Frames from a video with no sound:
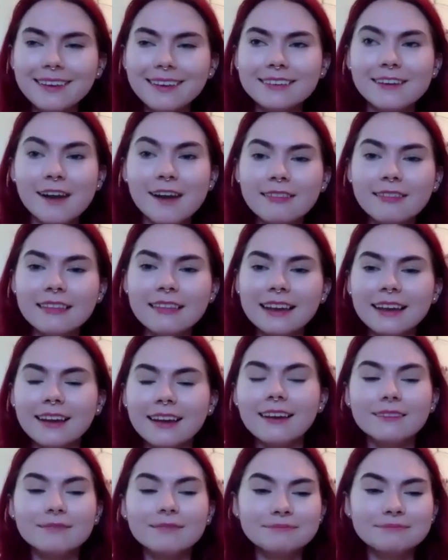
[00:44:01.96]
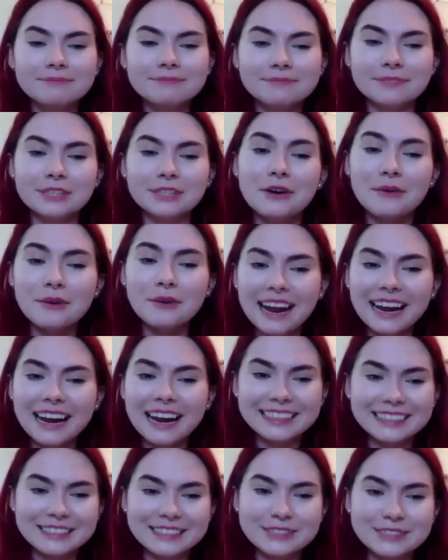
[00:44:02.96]
Not like, you know what I
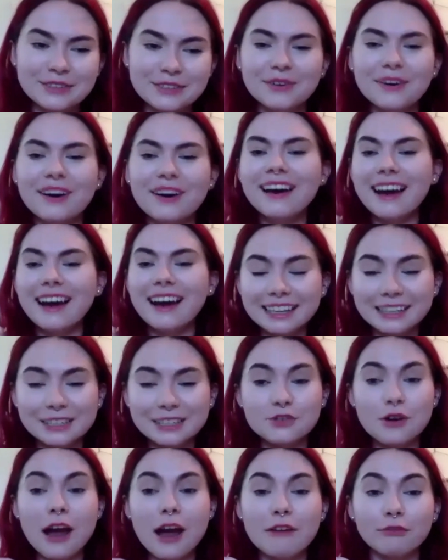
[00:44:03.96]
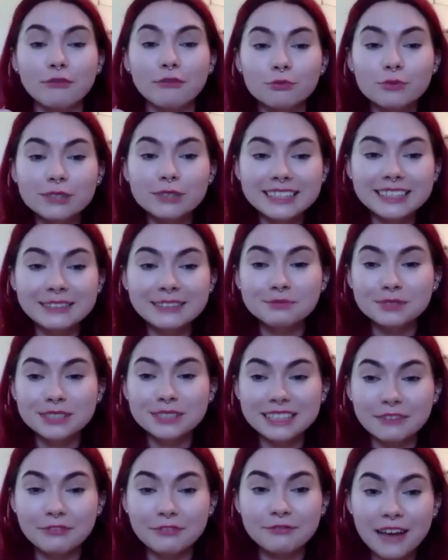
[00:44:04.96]
need to do? I need to drive really,
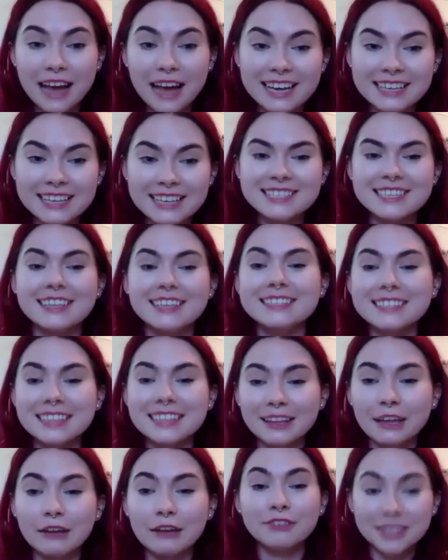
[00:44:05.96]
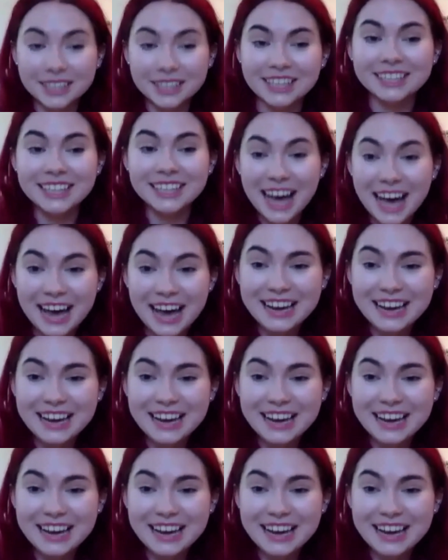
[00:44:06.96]
really fast until I feel alive.